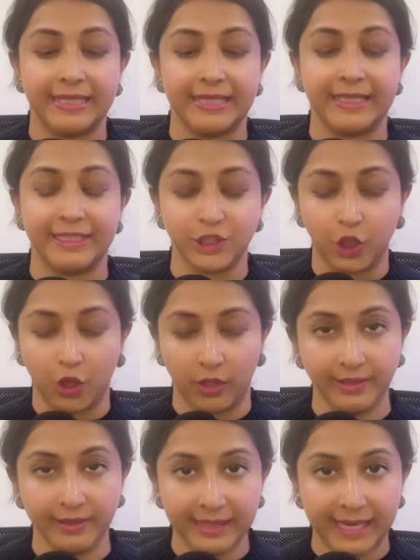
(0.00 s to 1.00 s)
is
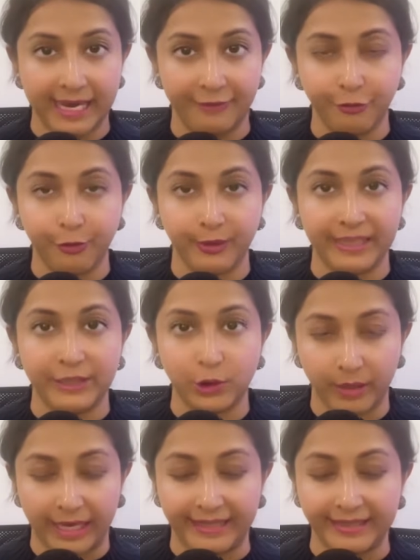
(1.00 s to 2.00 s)
good, and free
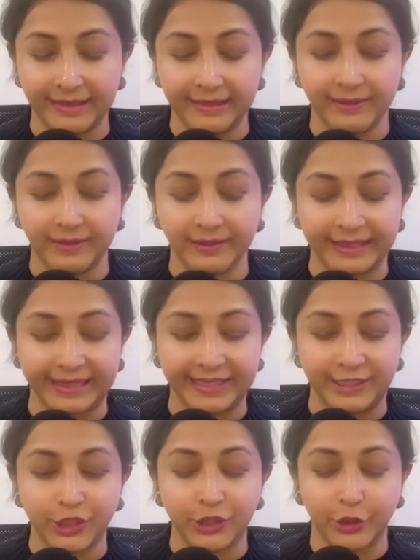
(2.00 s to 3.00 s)
trade
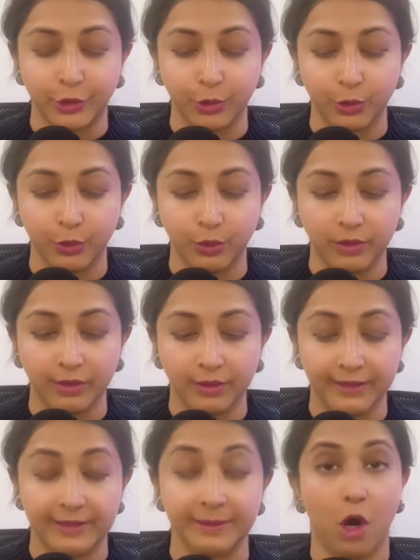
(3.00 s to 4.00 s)
leads to
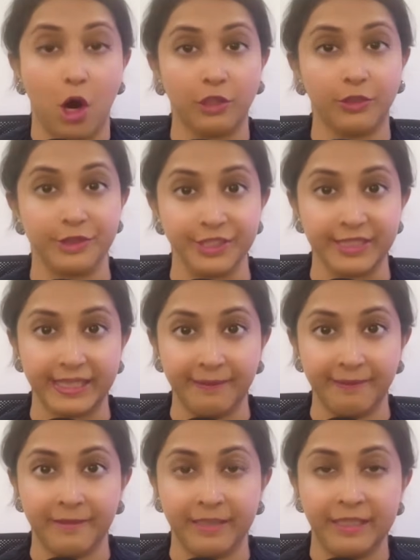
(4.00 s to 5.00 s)
democracy.
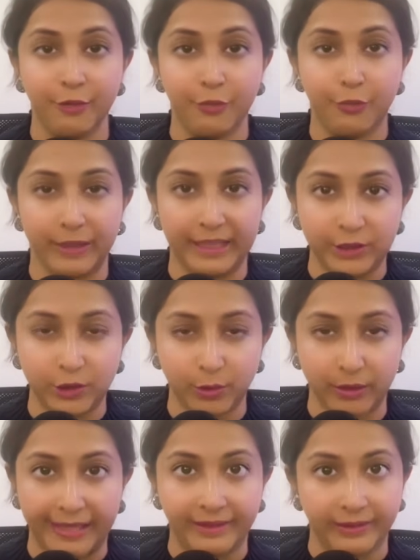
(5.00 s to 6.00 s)
Free
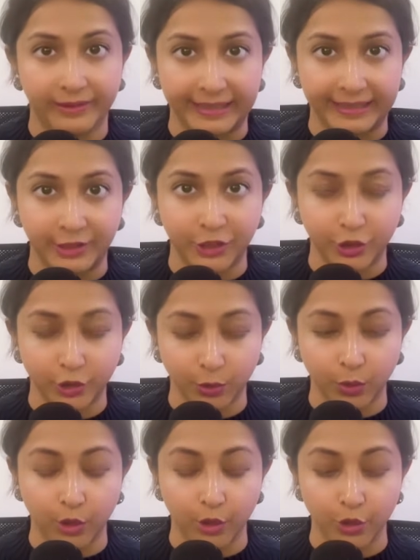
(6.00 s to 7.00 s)
trade leads
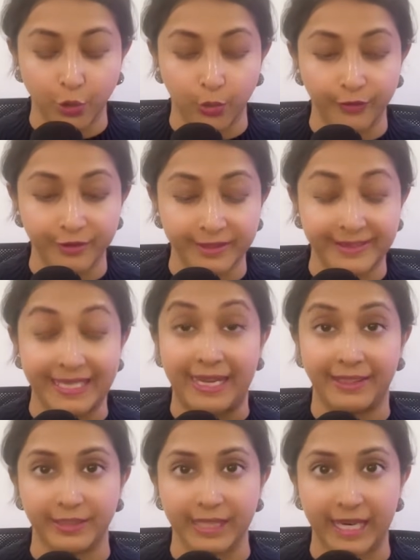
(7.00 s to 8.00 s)
to a sort of
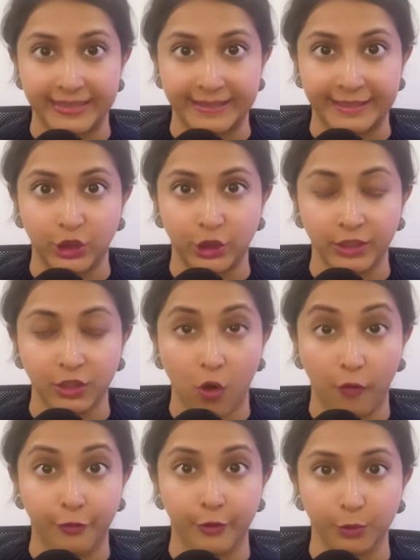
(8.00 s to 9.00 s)
standardization
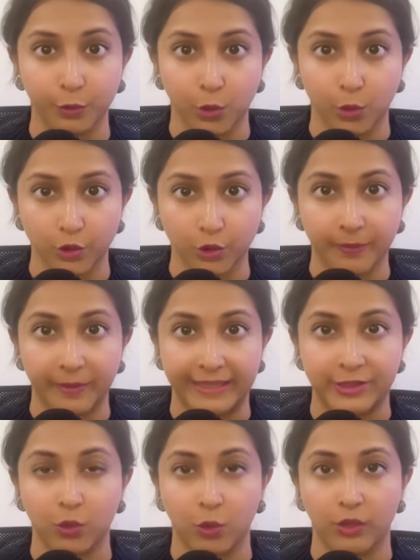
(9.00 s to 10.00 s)
of a rules
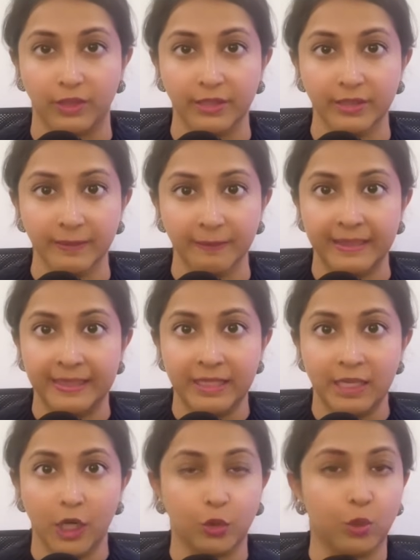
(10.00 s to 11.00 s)
based order
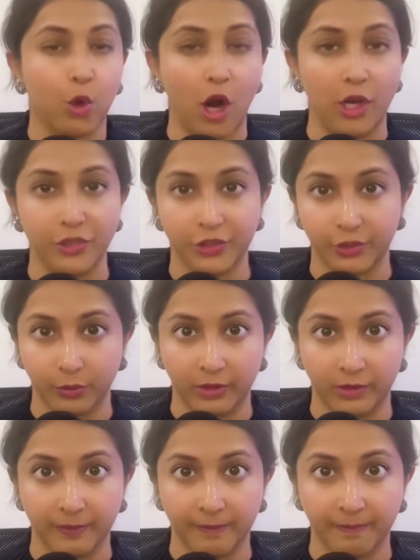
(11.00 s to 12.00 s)
across the
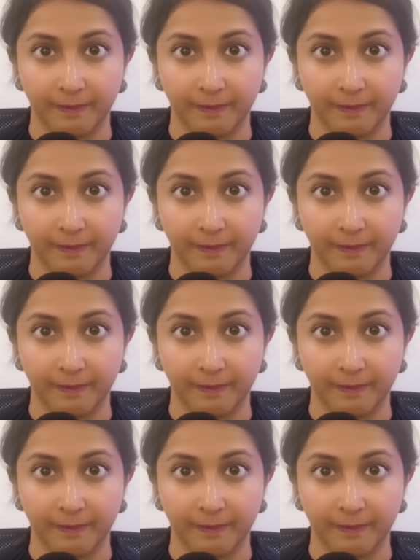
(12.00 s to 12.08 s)
world,